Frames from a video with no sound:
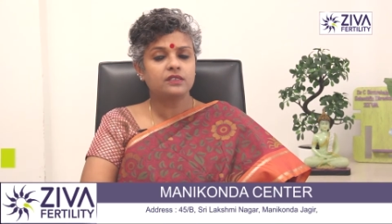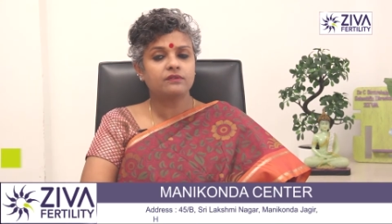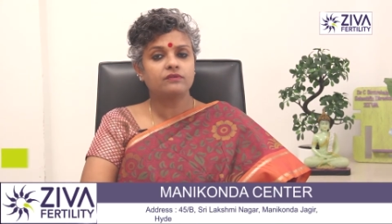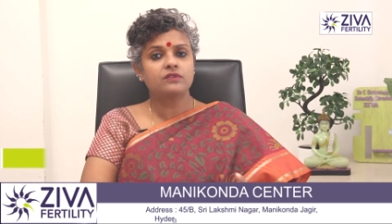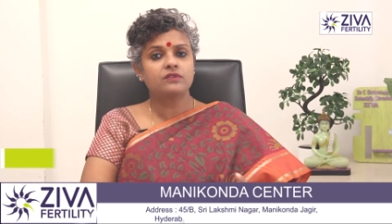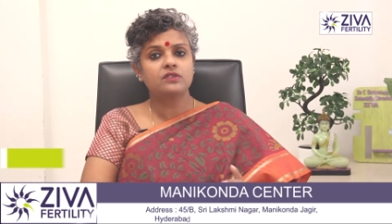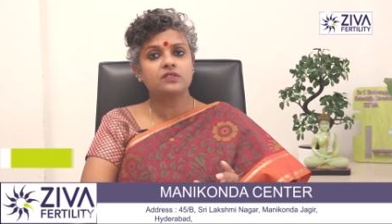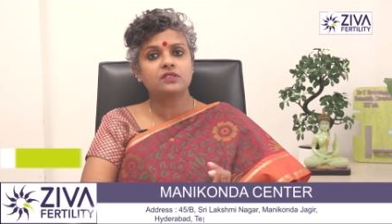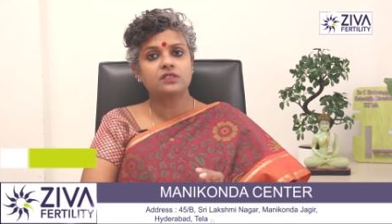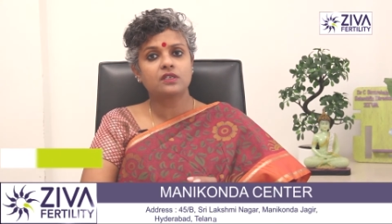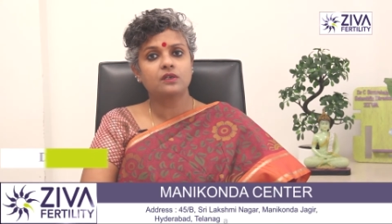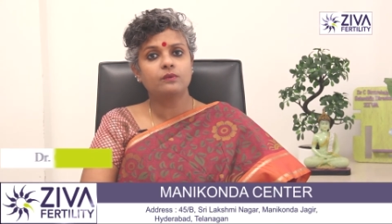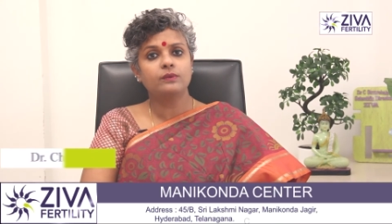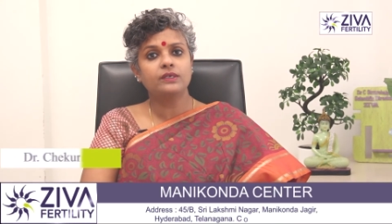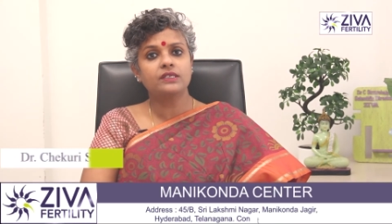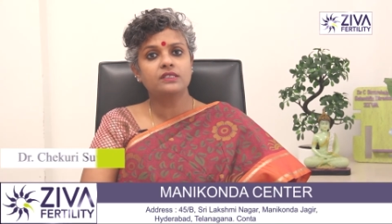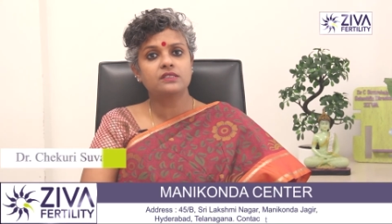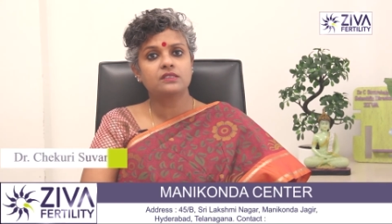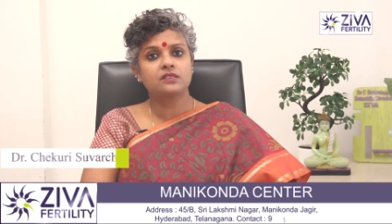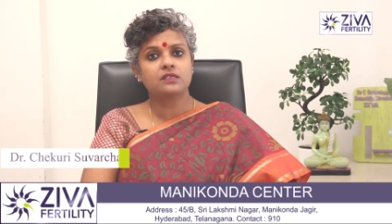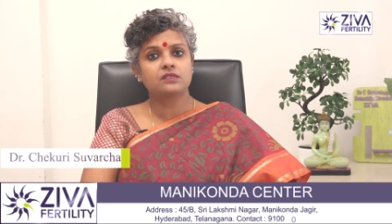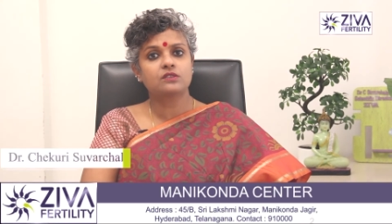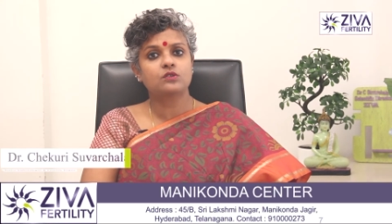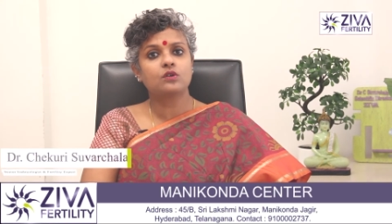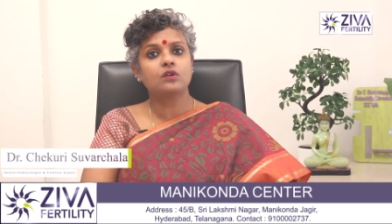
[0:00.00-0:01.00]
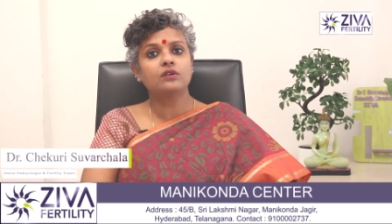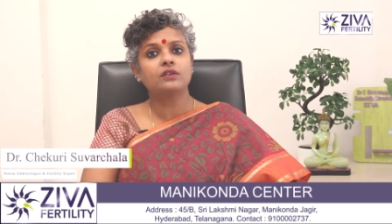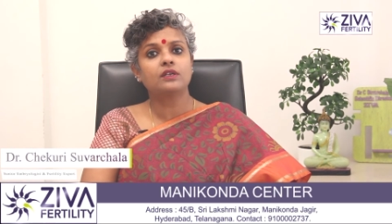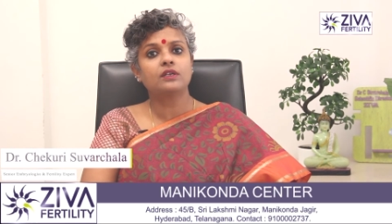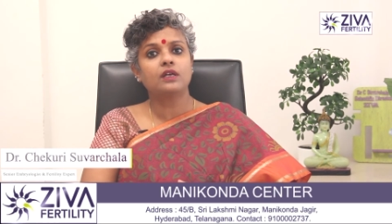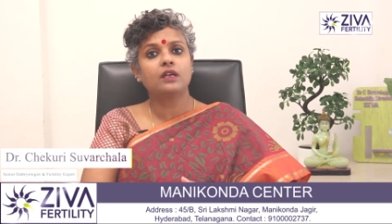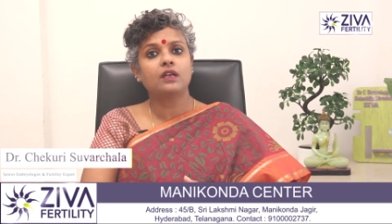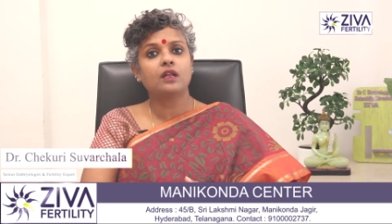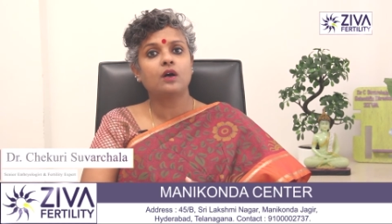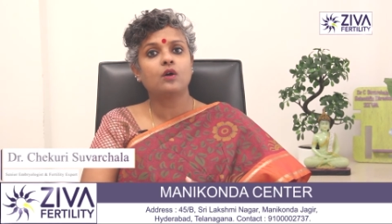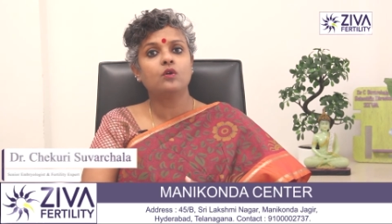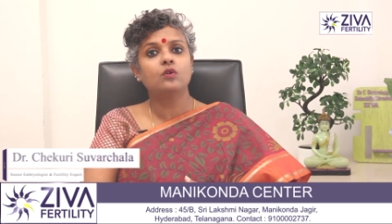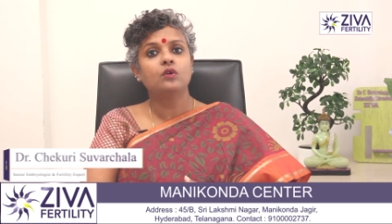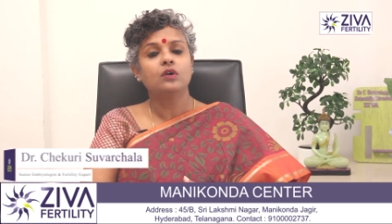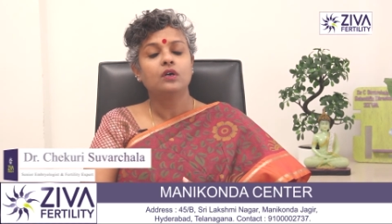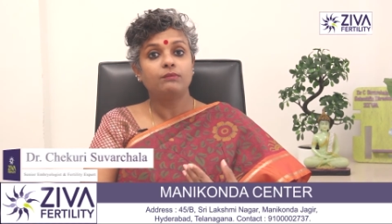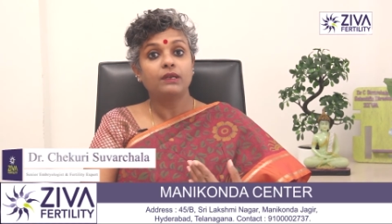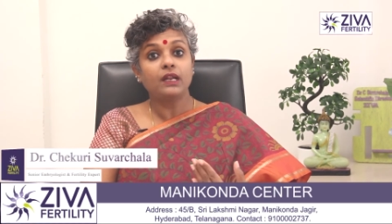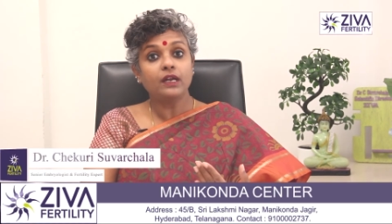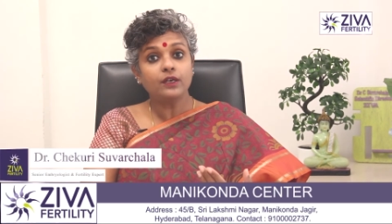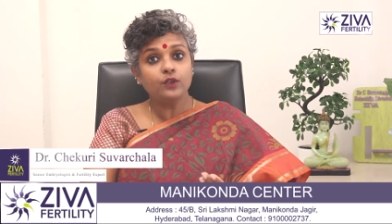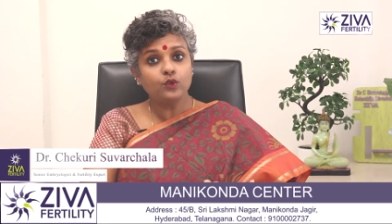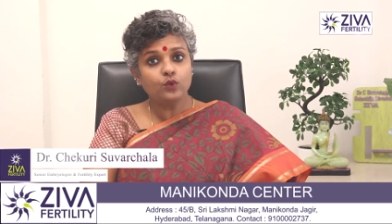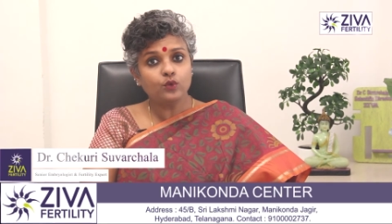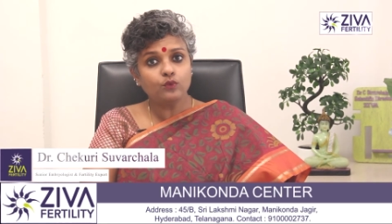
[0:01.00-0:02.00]
if the cervix does not allow
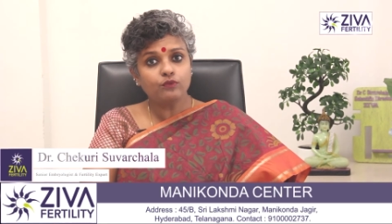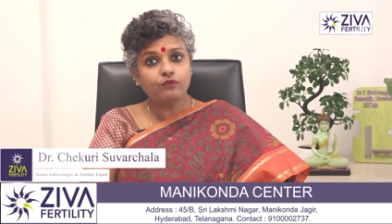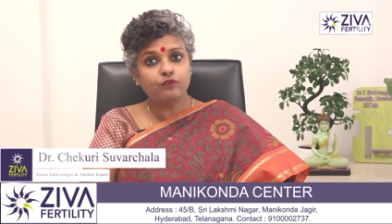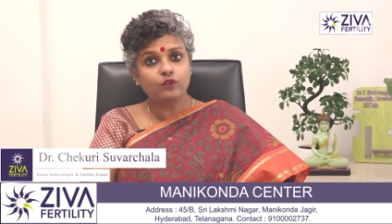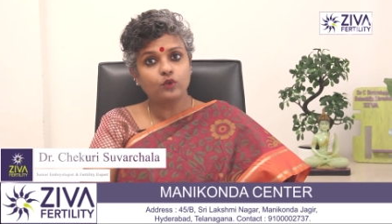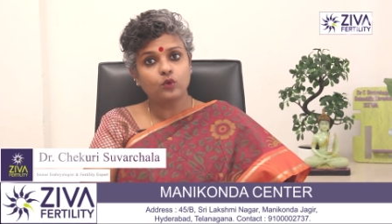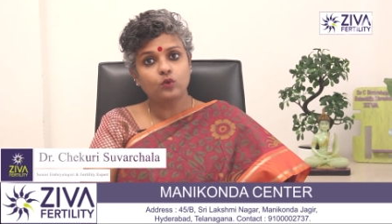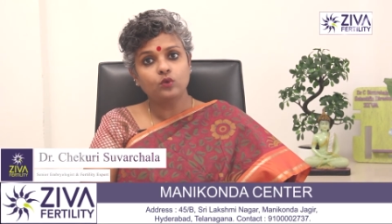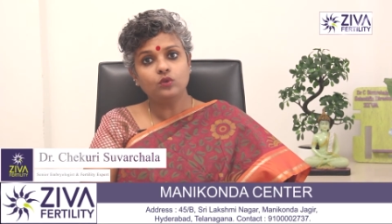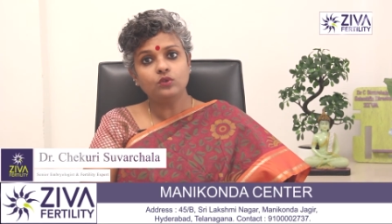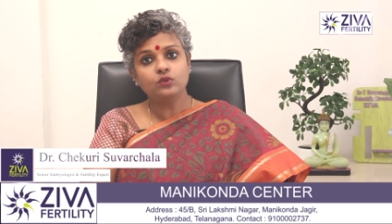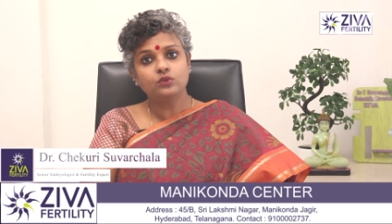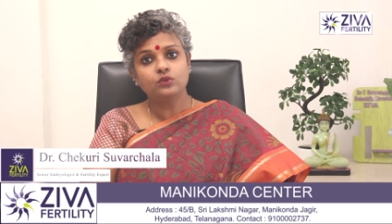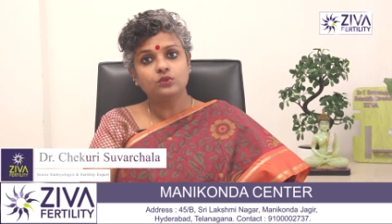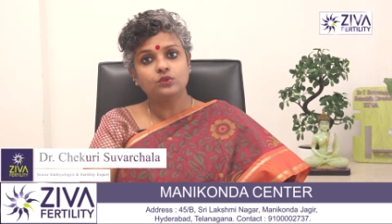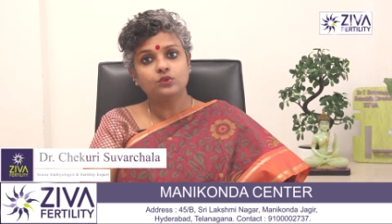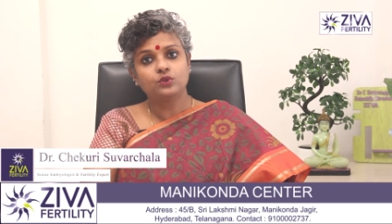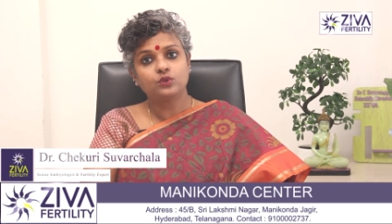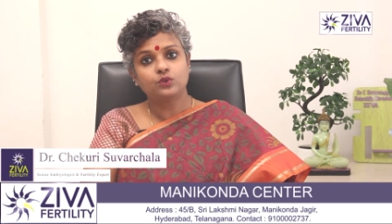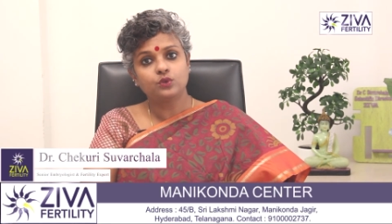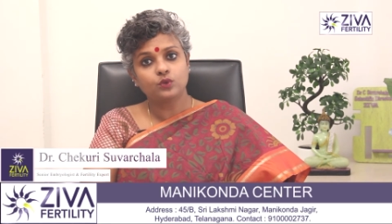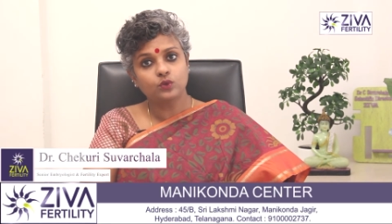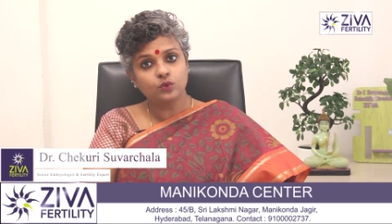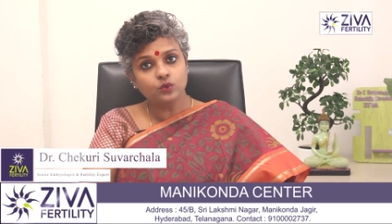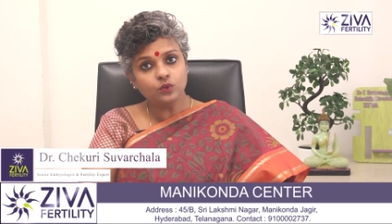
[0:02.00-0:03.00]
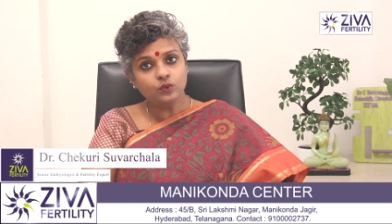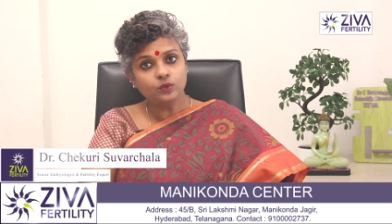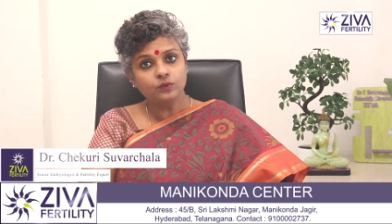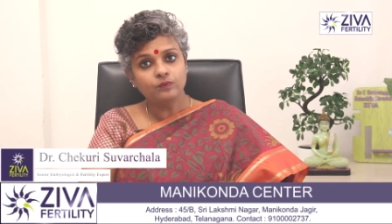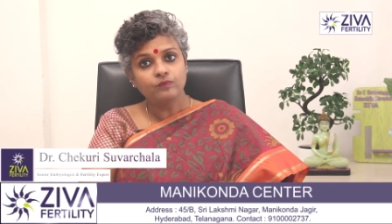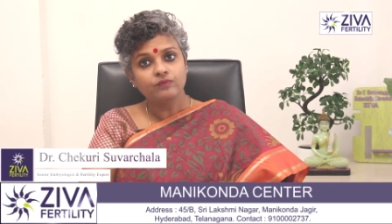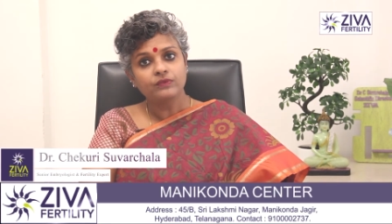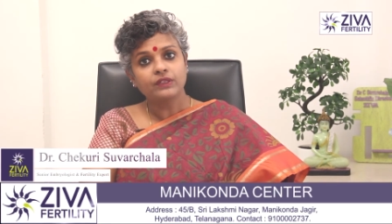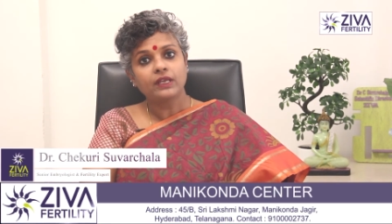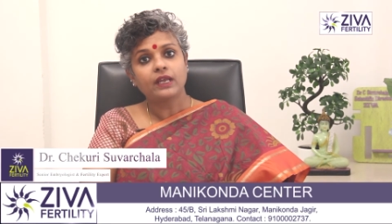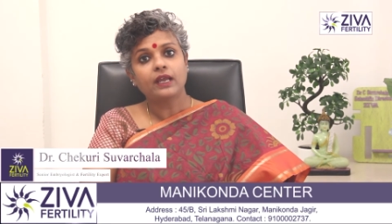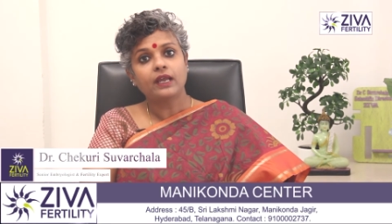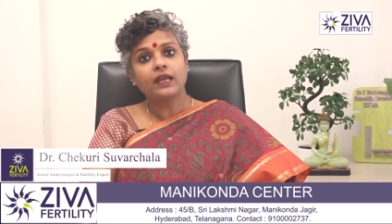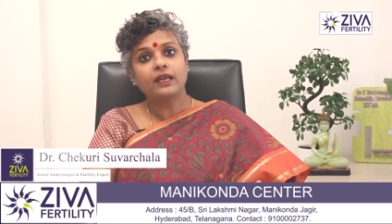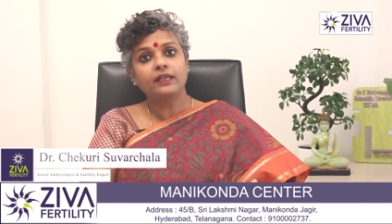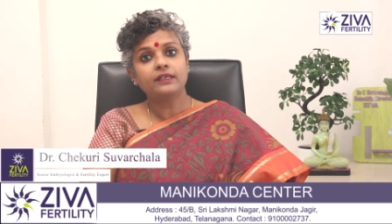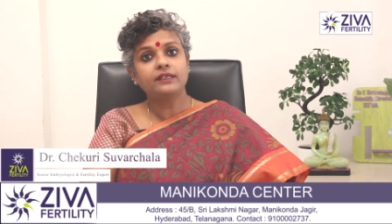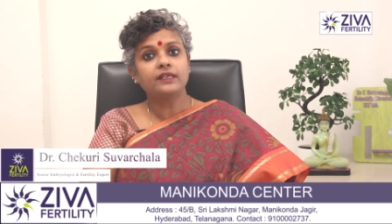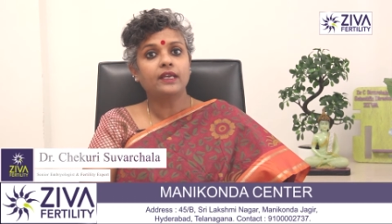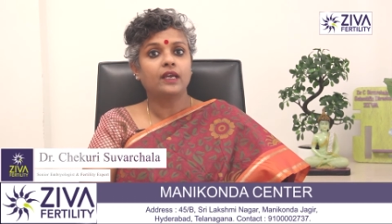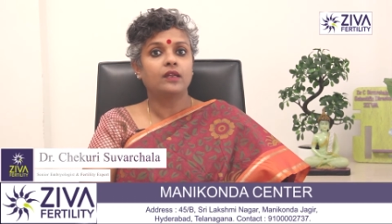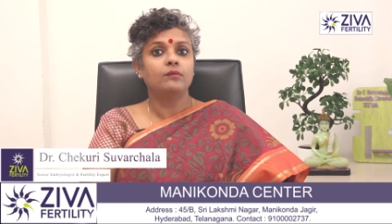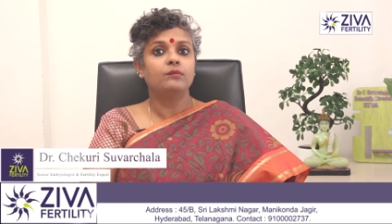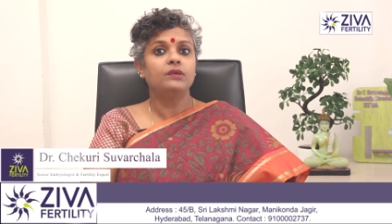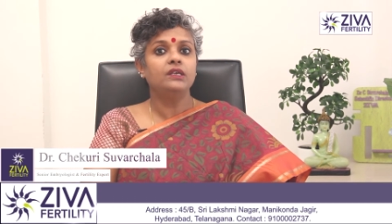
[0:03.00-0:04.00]
blood to flow through and
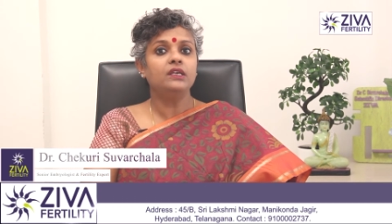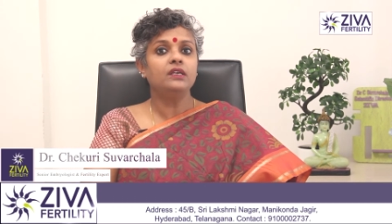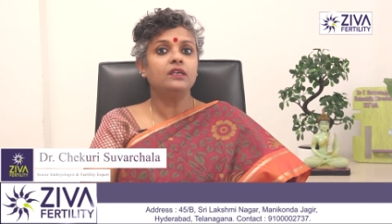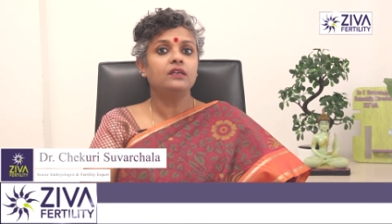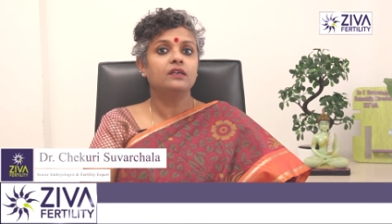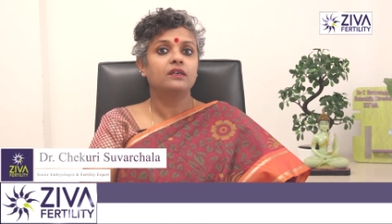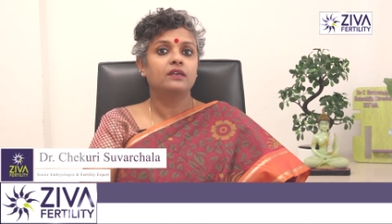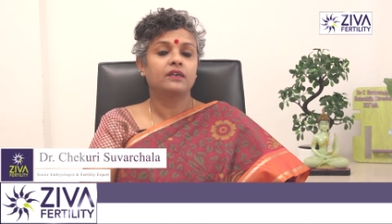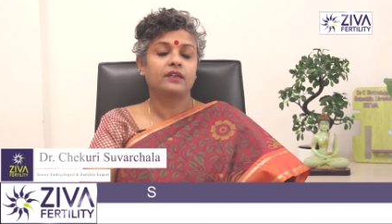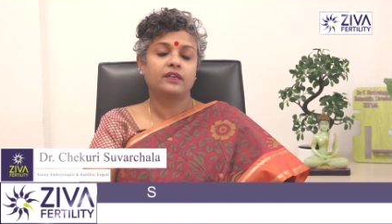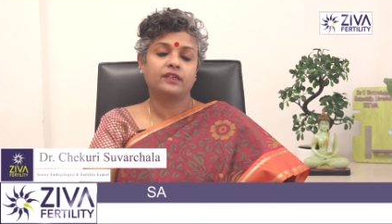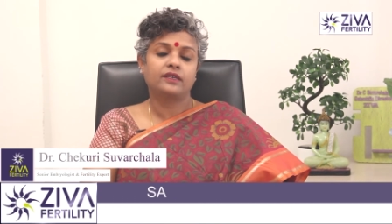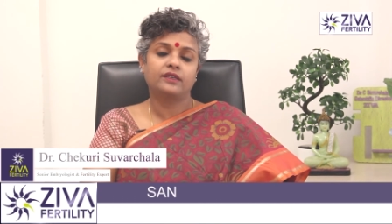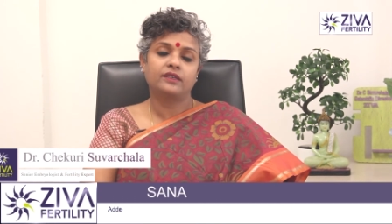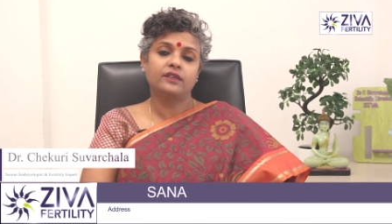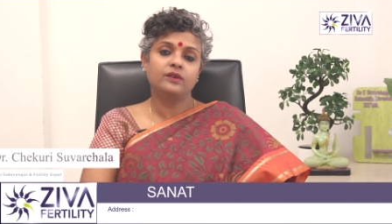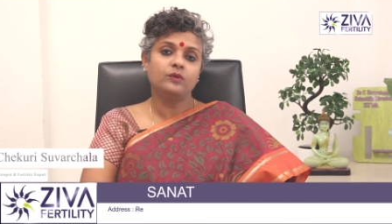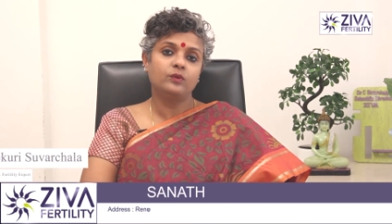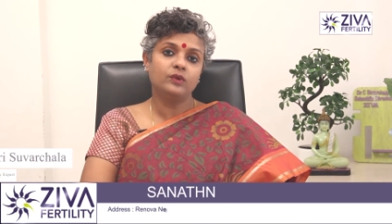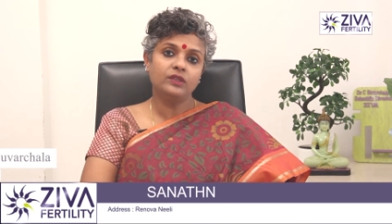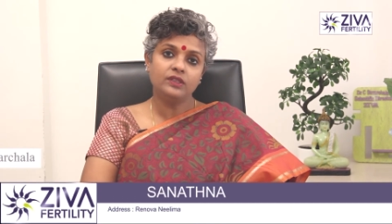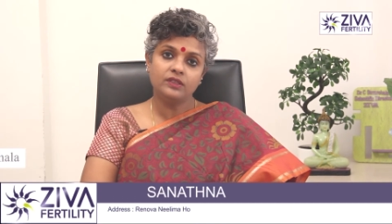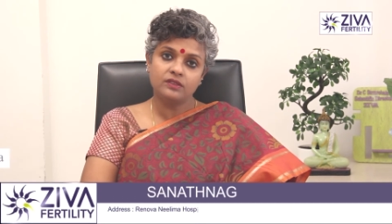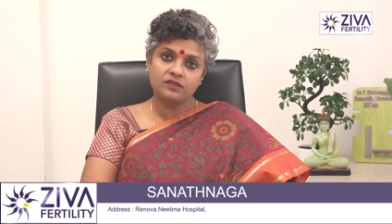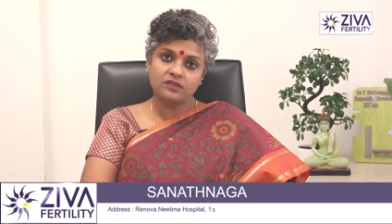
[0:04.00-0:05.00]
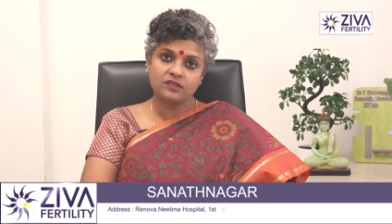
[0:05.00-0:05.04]
can be corrected with